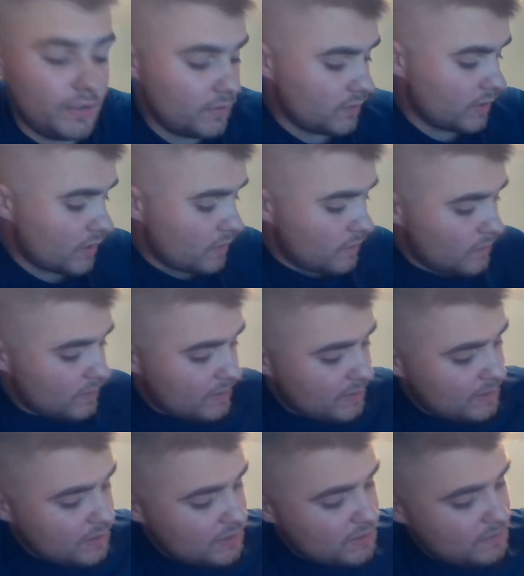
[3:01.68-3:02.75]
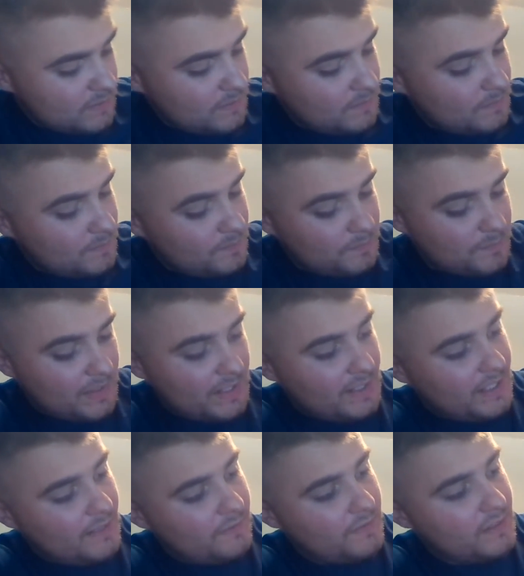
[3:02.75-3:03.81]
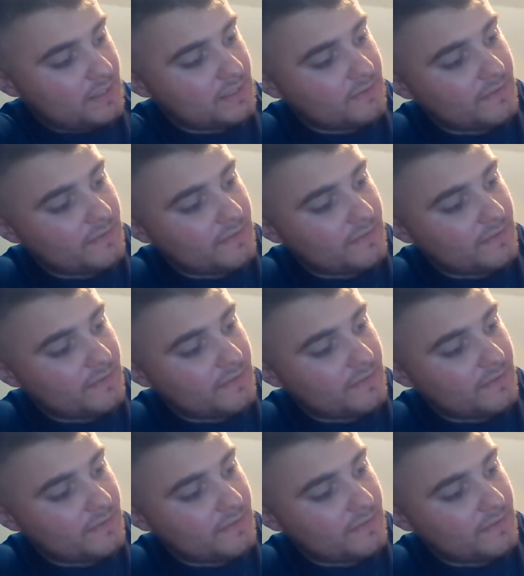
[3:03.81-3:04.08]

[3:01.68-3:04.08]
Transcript: You'll know just by the difference